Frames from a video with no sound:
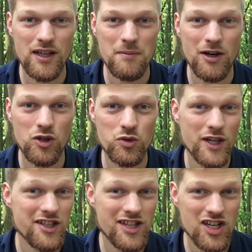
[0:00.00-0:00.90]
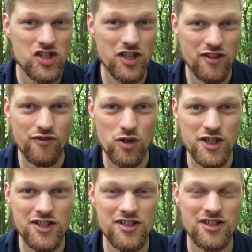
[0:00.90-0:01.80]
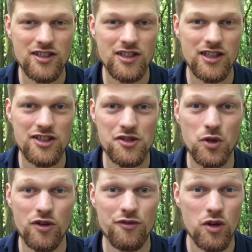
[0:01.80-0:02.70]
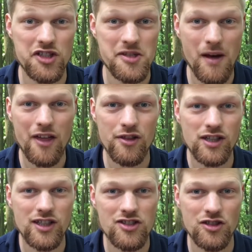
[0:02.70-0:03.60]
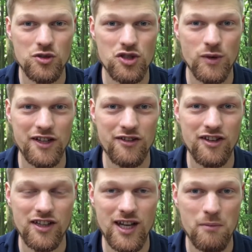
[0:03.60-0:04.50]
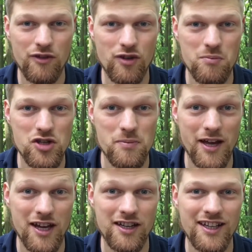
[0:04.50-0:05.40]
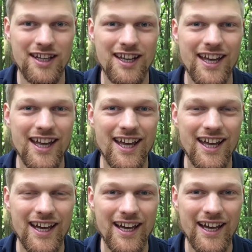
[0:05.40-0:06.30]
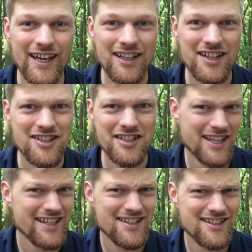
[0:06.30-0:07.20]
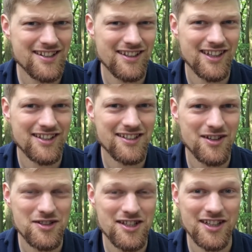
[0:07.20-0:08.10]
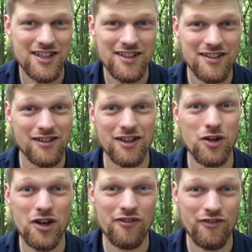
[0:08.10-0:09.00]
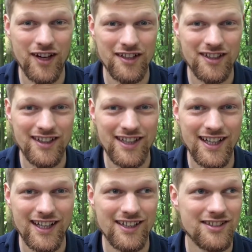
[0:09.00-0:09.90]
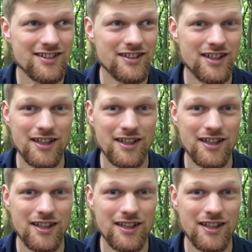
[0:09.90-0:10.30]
about relaxation in the forest. It's called forest bathing. It's a new trend coming from Japan. And I said, yes, it sounds like a lot of fun. And